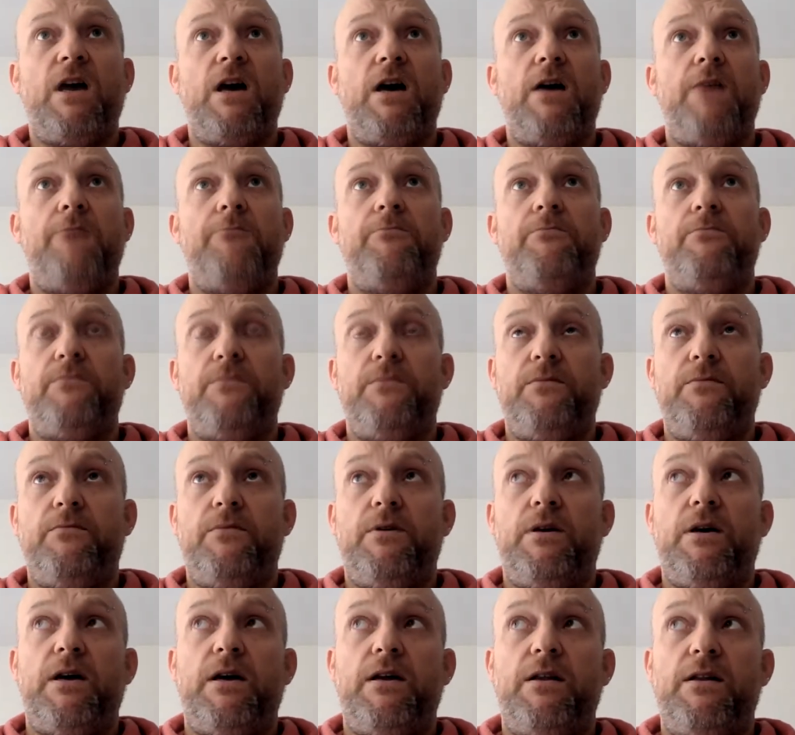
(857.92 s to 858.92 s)

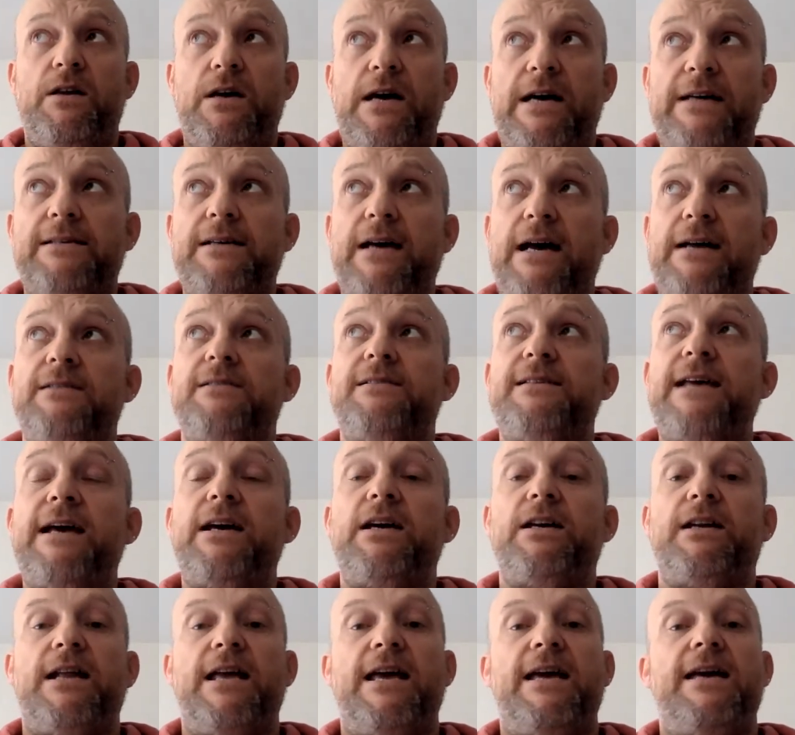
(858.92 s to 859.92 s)
And
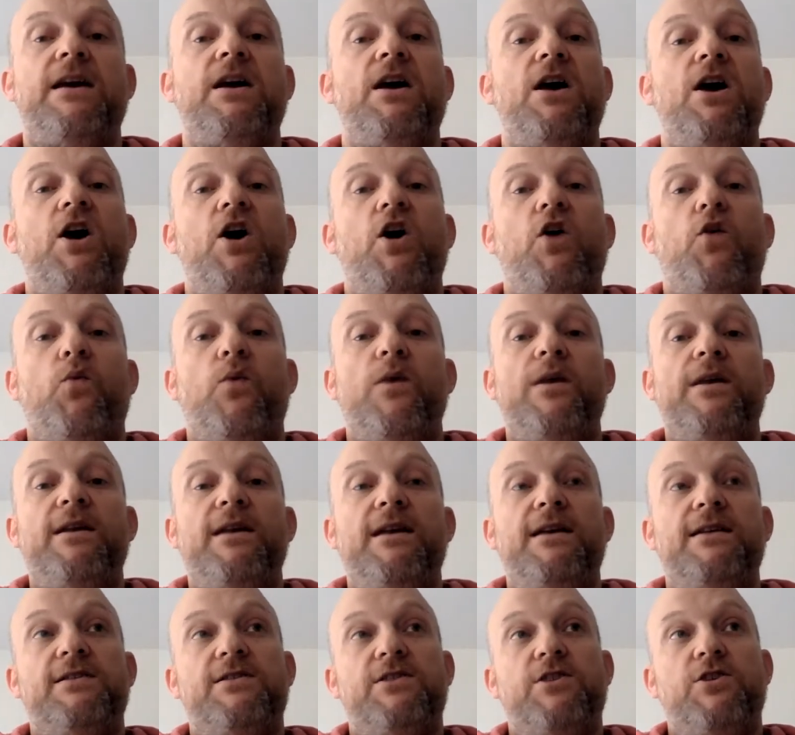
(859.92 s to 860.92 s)
secondly, we
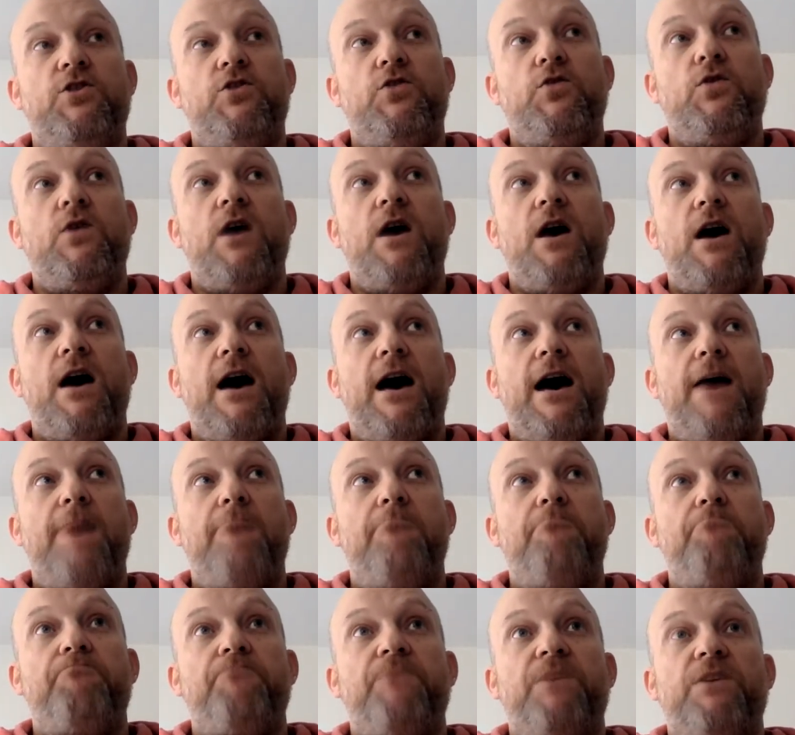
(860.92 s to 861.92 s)
need to
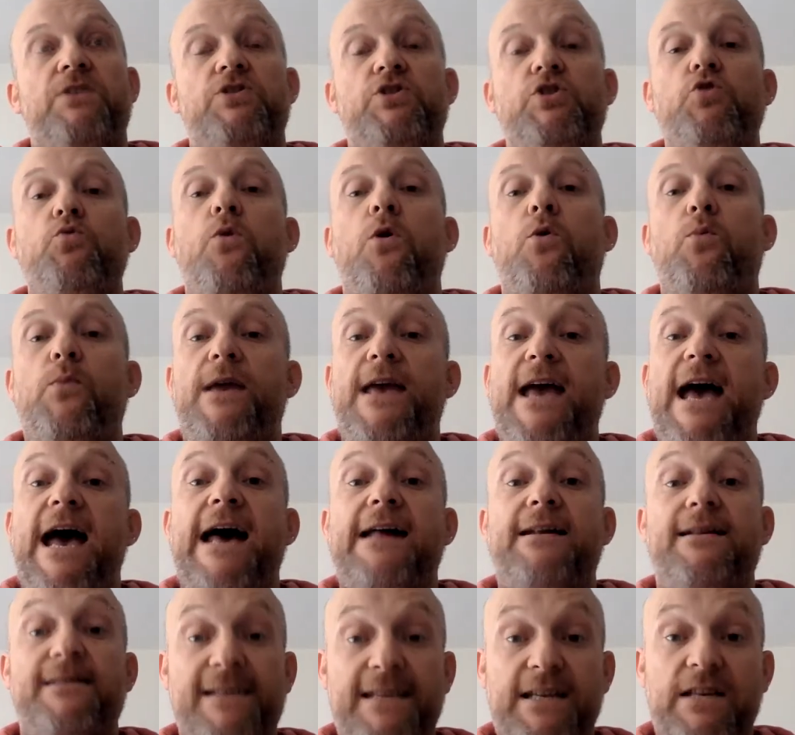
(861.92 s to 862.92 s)
do what we
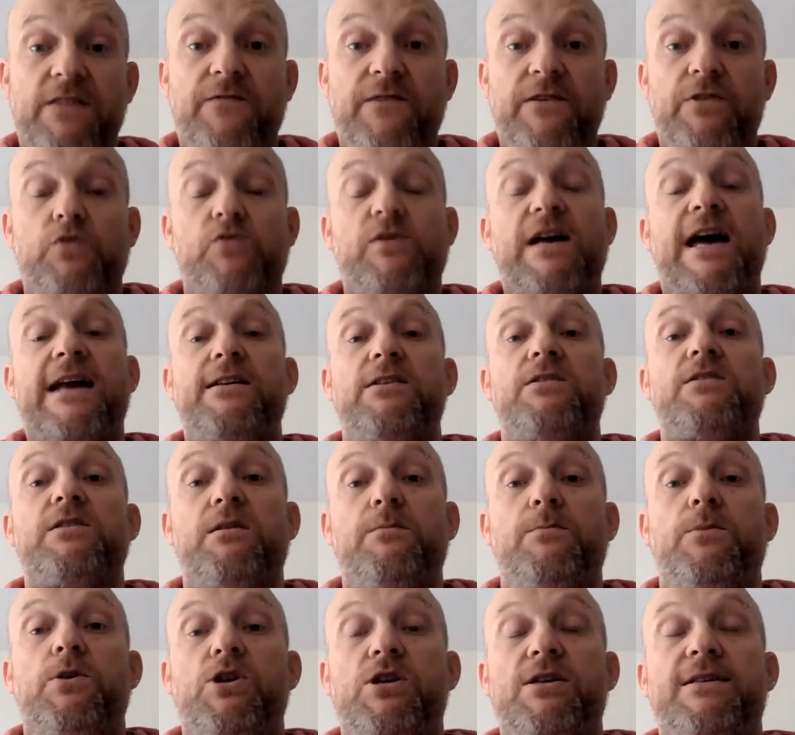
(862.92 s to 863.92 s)
can as individuals and as
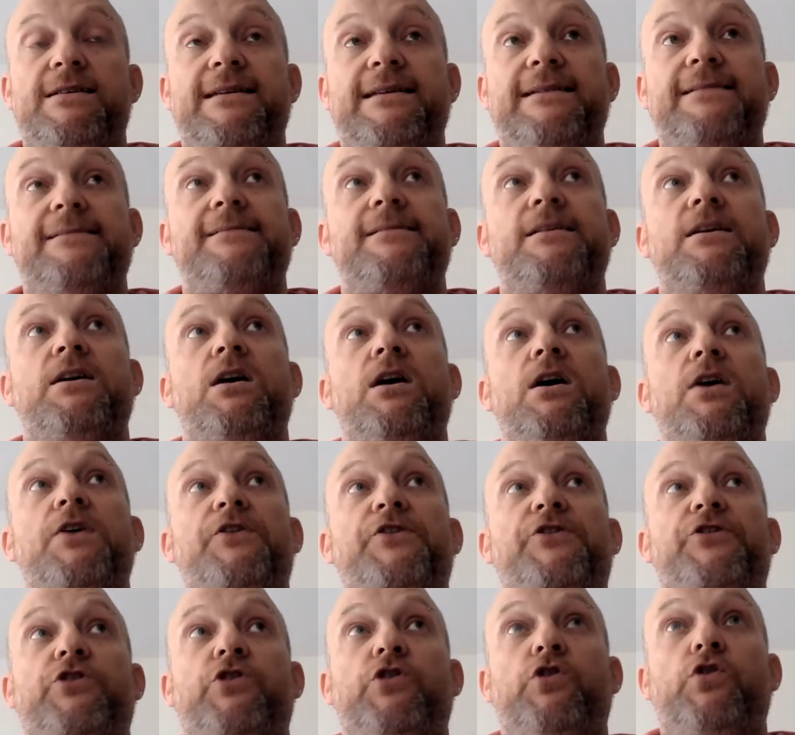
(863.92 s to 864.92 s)
communities
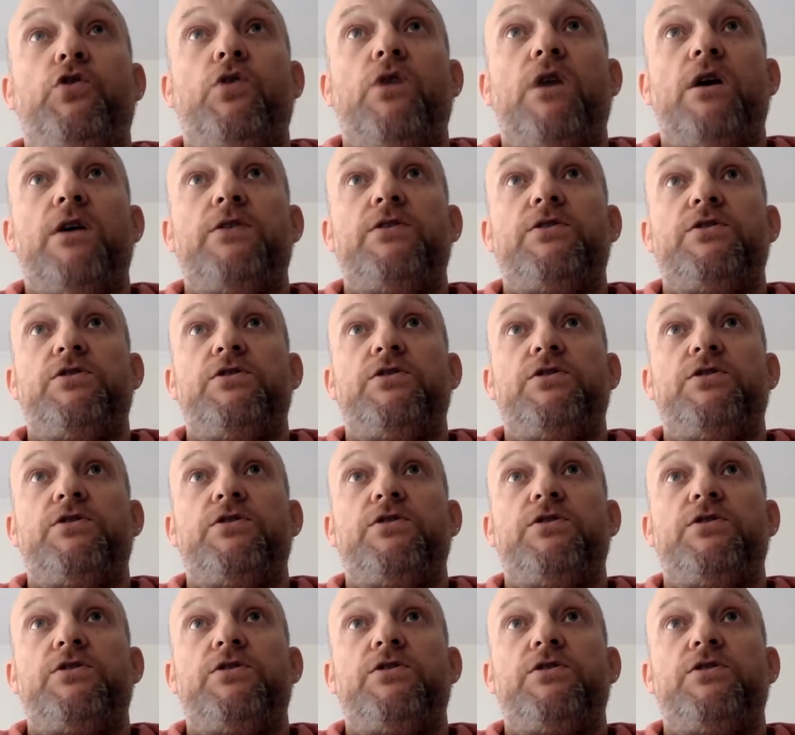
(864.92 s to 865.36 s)
to